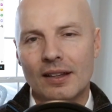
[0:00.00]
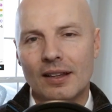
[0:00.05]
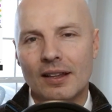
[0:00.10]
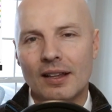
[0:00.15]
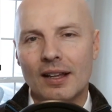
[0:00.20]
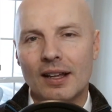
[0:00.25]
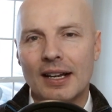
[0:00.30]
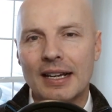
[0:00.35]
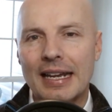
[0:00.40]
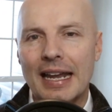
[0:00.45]

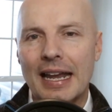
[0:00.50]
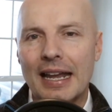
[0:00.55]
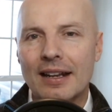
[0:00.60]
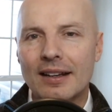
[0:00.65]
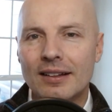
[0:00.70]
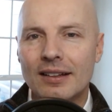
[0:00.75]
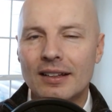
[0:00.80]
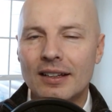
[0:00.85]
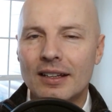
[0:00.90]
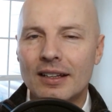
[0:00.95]

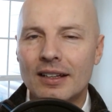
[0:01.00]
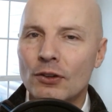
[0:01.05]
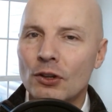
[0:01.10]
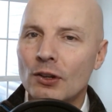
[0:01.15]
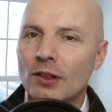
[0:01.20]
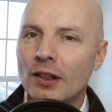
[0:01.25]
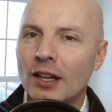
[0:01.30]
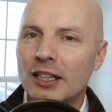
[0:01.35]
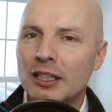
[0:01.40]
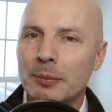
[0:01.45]
Again, if
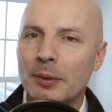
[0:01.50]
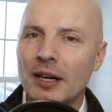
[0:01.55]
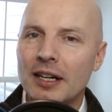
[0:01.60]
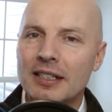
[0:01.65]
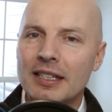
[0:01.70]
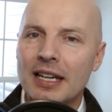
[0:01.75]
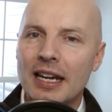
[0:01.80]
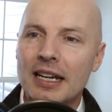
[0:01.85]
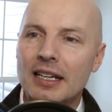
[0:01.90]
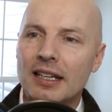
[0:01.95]
you'd like to
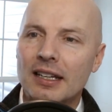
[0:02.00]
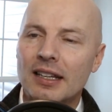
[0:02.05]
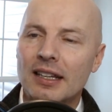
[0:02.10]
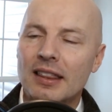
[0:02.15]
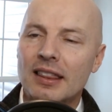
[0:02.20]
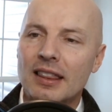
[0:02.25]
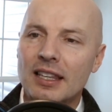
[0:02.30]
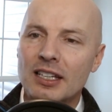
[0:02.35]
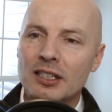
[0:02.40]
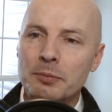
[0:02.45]
partake,
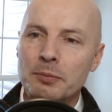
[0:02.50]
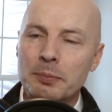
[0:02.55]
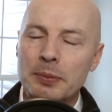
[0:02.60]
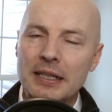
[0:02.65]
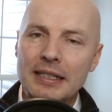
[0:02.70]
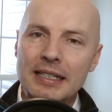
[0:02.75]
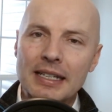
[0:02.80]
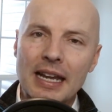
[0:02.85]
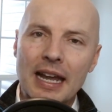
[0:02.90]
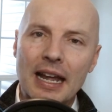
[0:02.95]
this
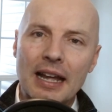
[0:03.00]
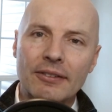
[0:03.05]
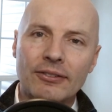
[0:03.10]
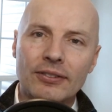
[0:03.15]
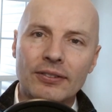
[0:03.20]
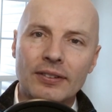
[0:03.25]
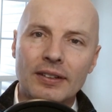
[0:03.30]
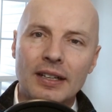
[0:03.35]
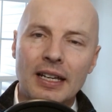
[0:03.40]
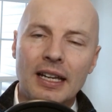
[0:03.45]
PDF
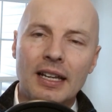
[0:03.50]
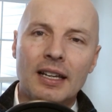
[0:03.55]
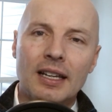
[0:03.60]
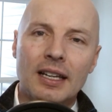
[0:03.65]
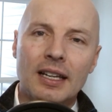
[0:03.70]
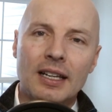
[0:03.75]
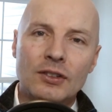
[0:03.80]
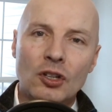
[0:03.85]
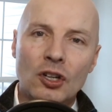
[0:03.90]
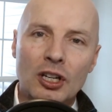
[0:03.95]

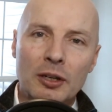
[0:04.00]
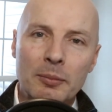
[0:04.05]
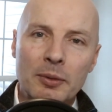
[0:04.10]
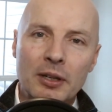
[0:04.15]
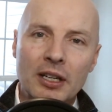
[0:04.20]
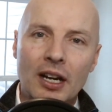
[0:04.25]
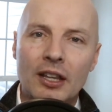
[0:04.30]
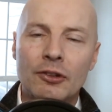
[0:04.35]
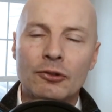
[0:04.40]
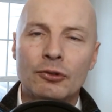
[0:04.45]
is going to
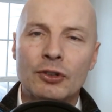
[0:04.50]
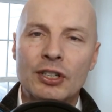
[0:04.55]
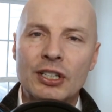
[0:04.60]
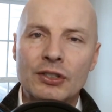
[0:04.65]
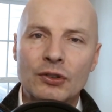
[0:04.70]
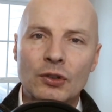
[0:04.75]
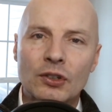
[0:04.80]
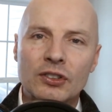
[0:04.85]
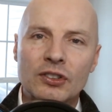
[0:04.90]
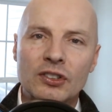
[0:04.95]
be on the
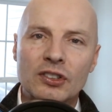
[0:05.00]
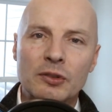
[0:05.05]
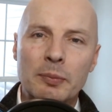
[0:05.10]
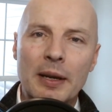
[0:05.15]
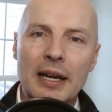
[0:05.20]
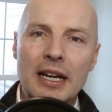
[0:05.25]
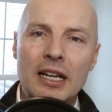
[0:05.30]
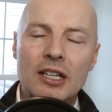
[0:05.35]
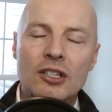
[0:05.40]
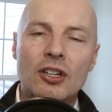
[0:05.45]
resources
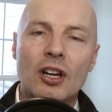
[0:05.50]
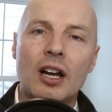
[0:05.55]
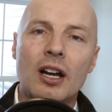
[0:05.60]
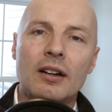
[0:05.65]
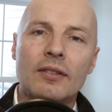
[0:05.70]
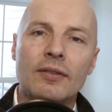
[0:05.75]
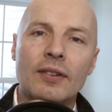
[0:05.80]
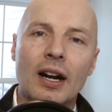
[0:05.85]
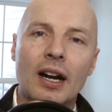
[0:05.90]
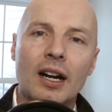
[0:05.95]
page
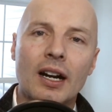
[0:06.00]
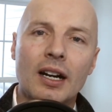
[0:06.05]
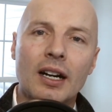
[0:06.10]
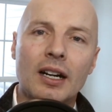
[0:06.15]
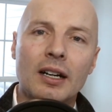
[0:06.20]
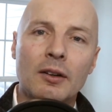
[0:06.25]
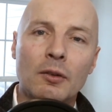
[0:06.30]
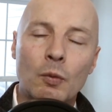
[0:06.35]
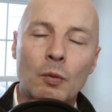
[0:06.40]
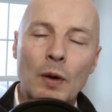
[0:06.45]
of
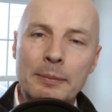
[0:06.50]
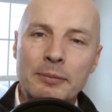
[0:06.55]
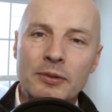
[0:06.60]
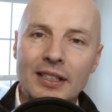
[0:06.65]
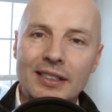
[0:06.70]
our website,